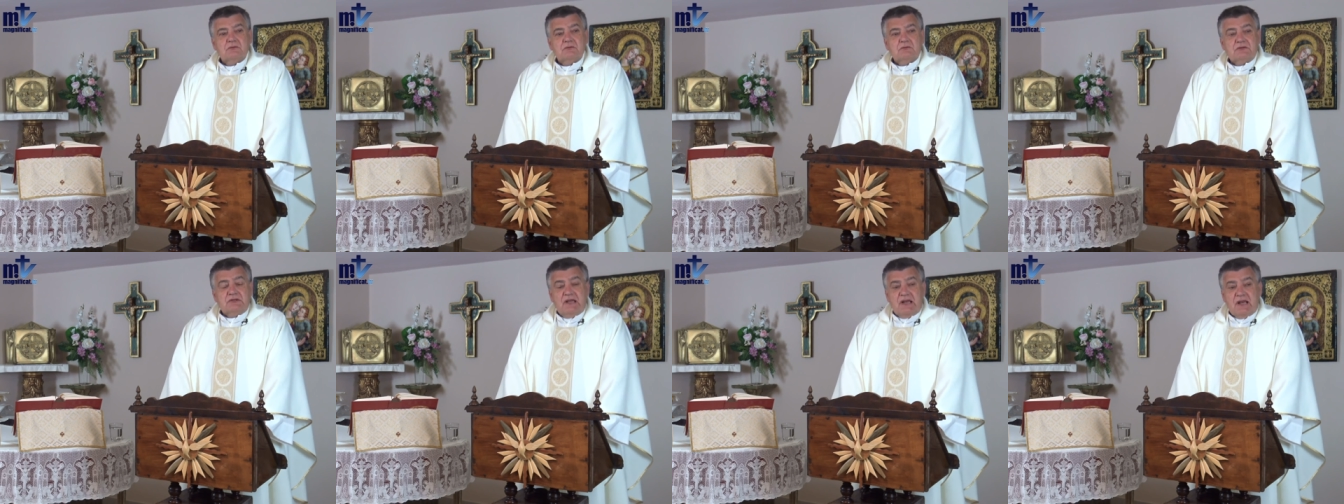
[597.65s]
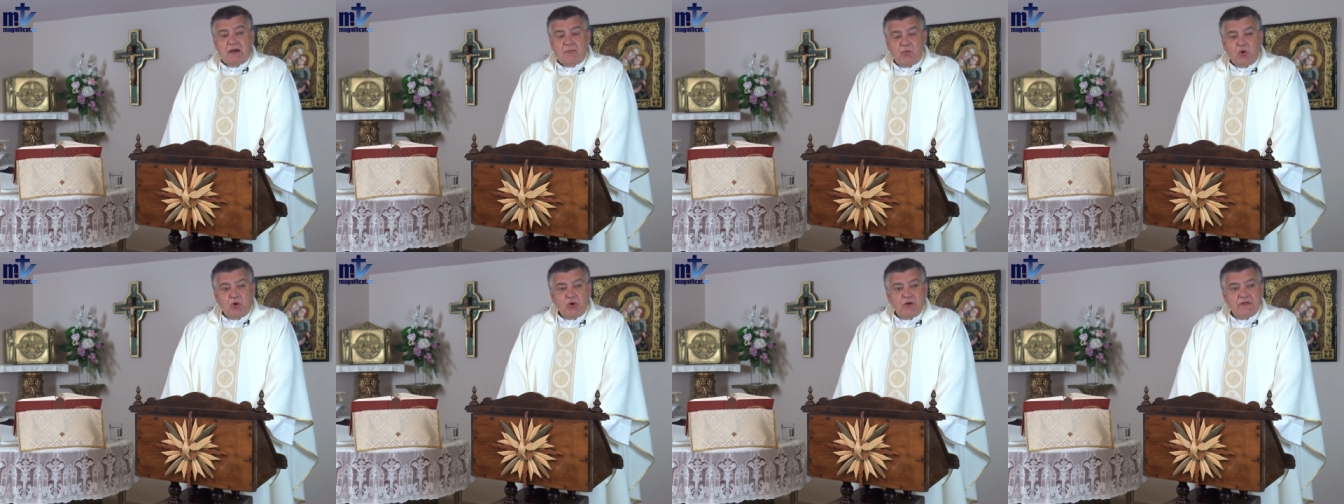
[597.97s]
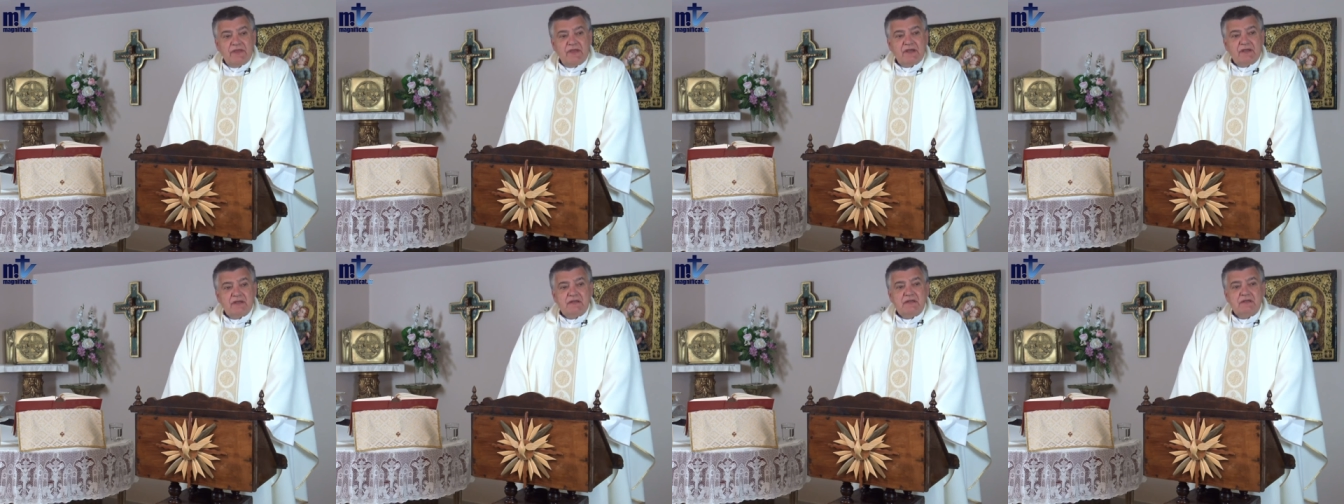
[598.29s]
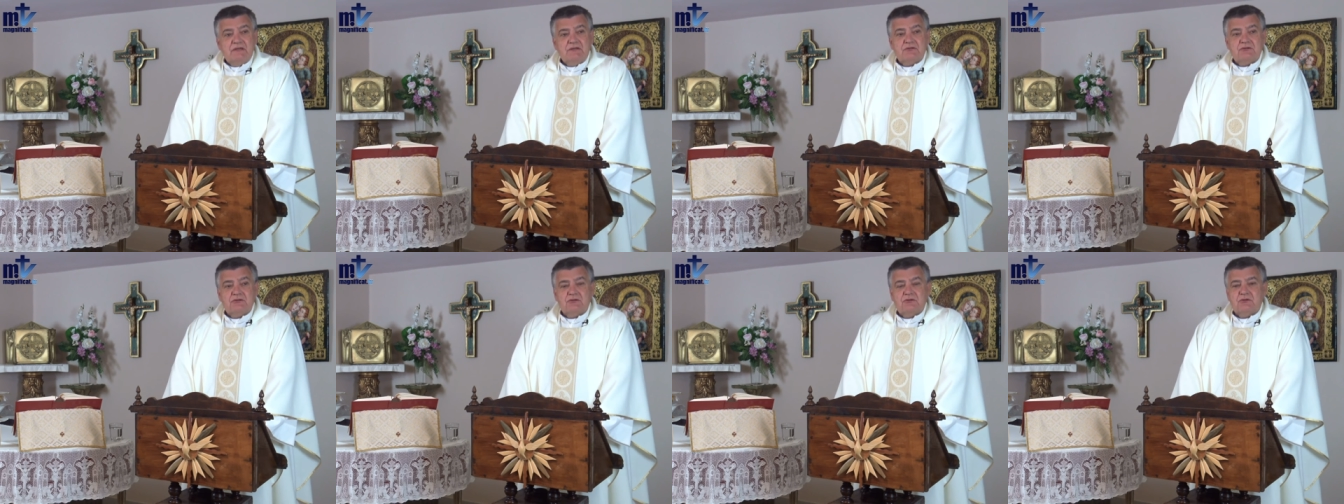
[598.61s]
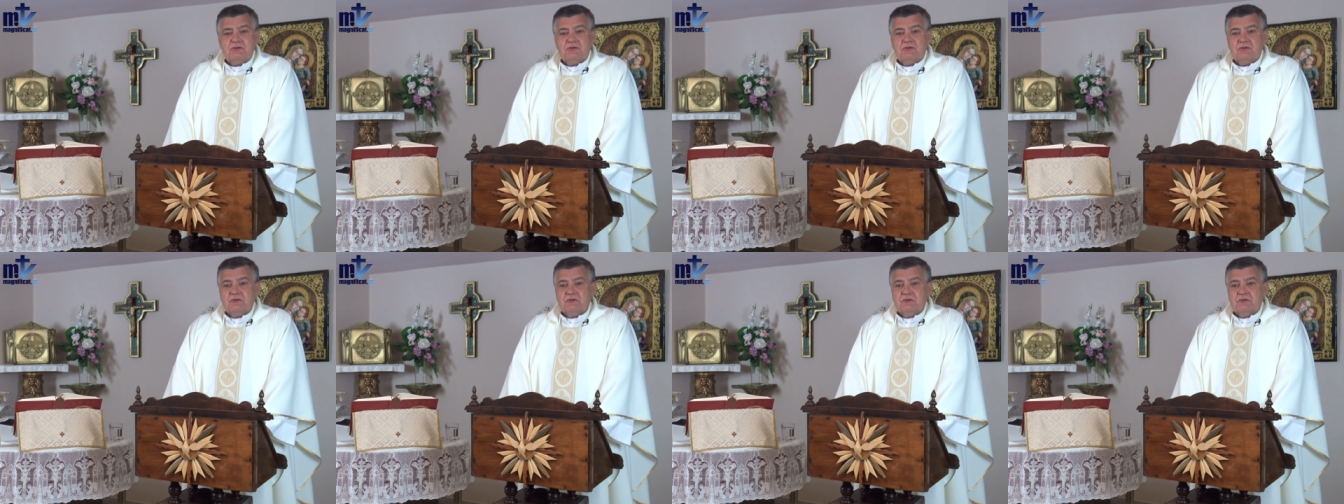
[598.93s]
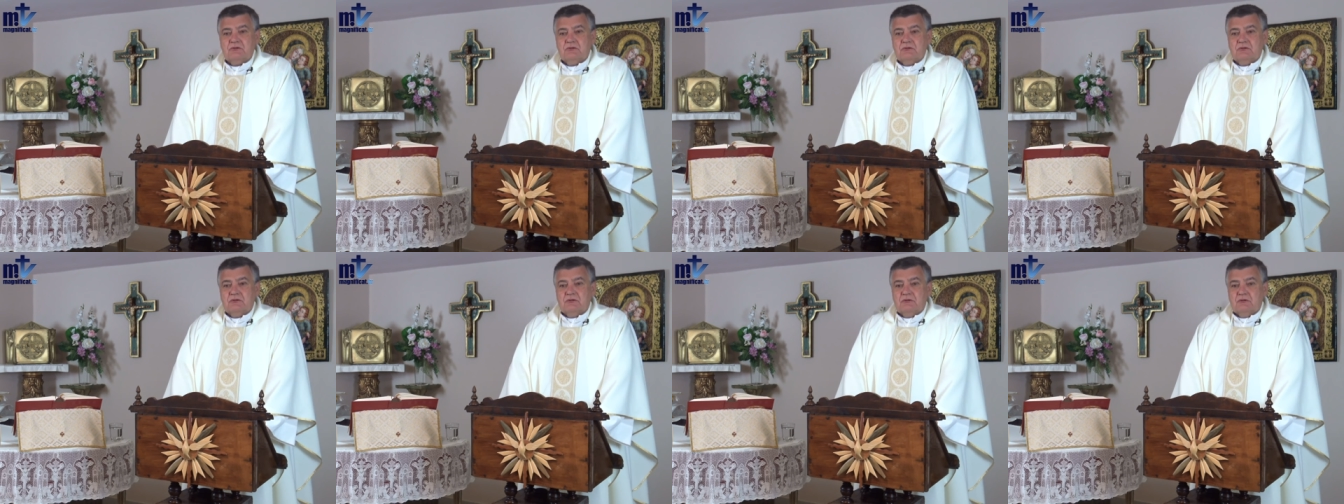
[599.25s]
The love
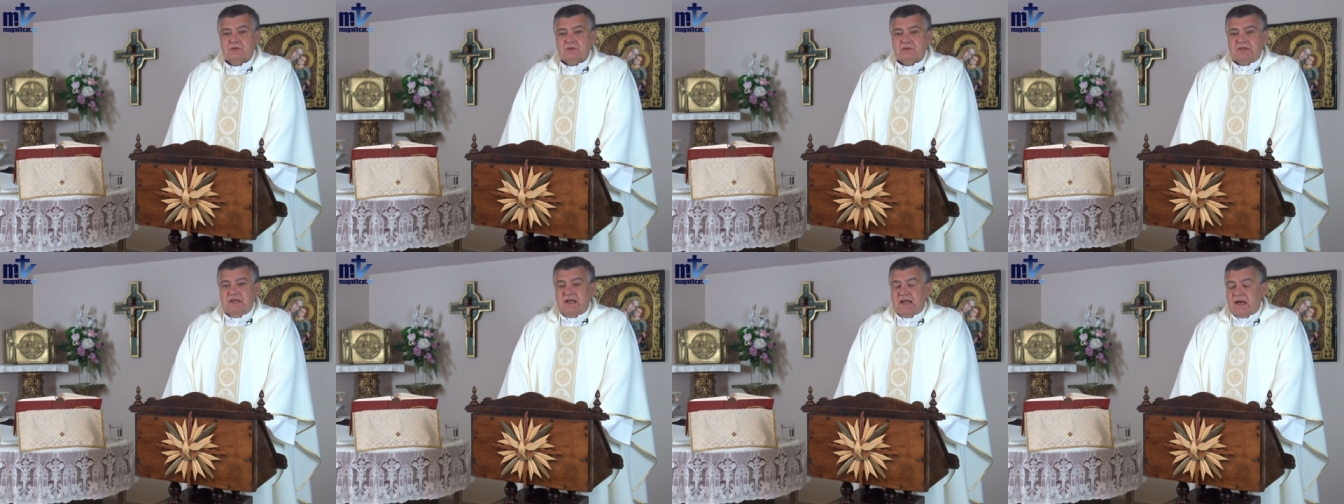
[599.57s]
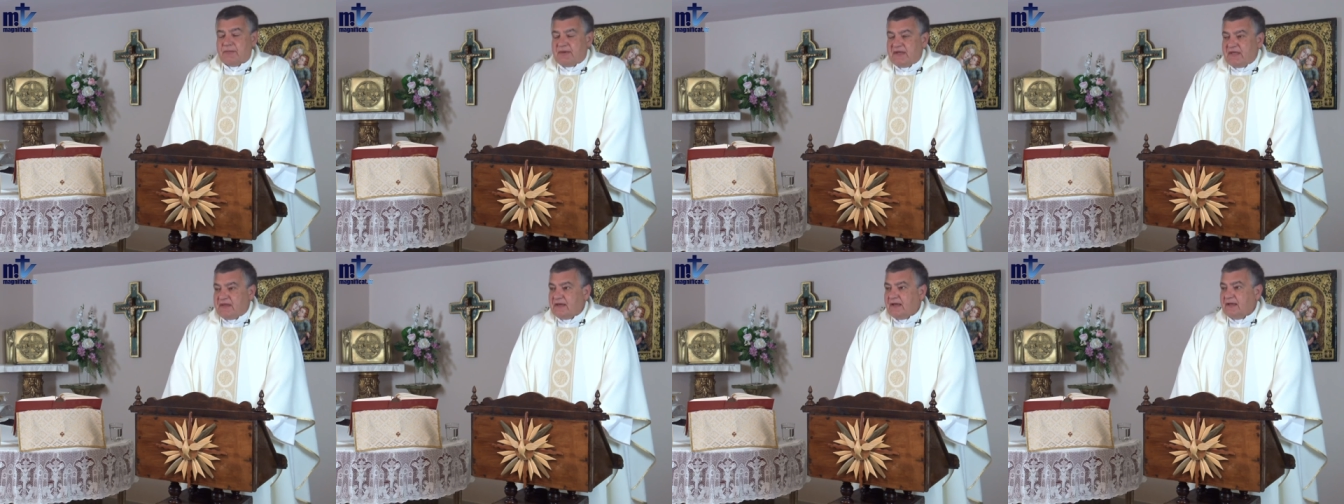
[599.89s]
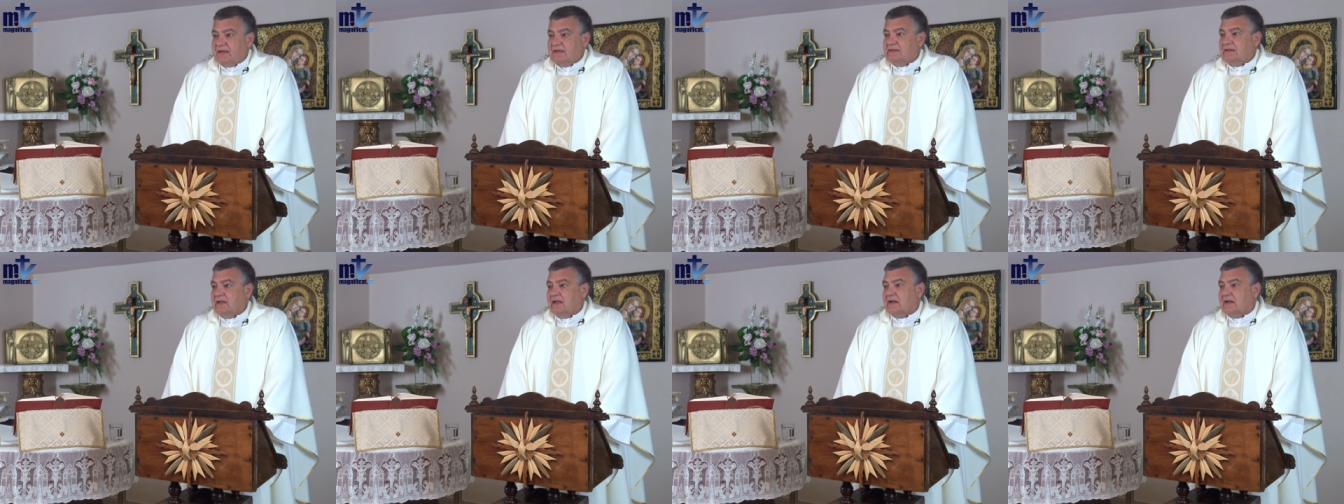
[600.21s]
of eternal life.